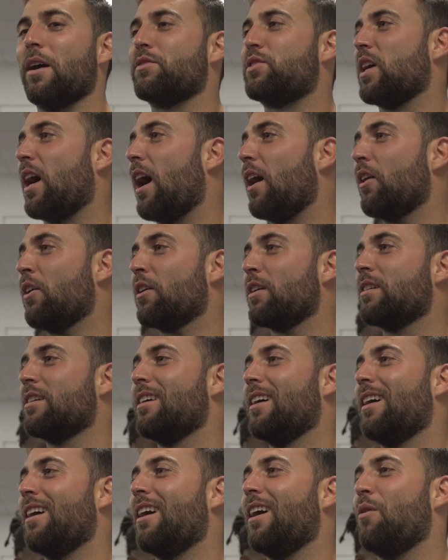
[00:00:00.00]
to have Tyler
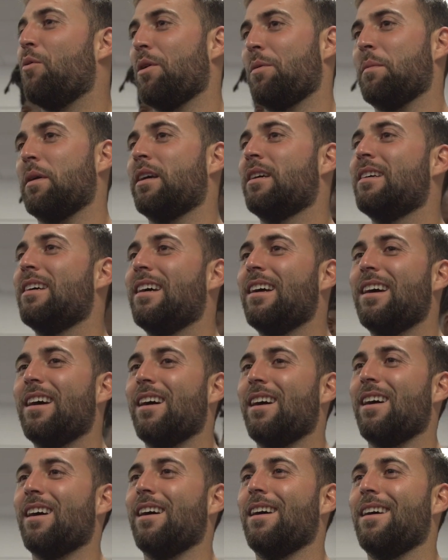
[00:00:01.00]
uh, with me.
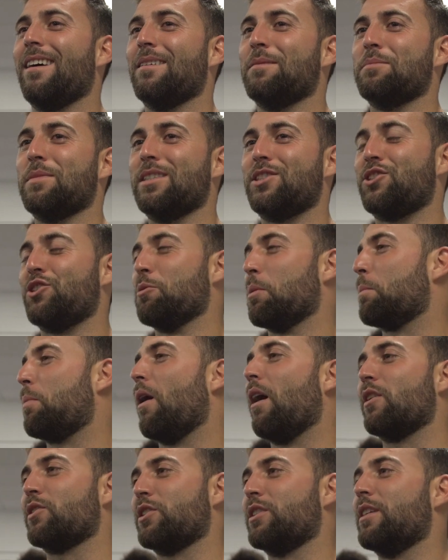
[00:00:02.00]
Um, he's super
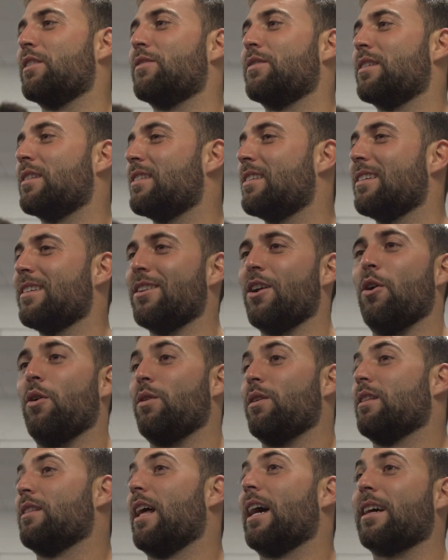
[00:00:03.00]
positive. You know,
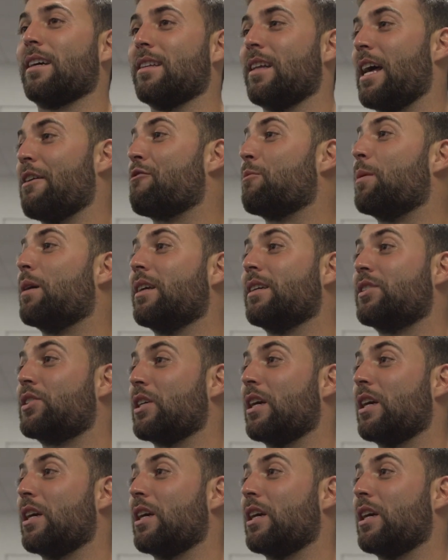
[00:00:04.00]
like everybody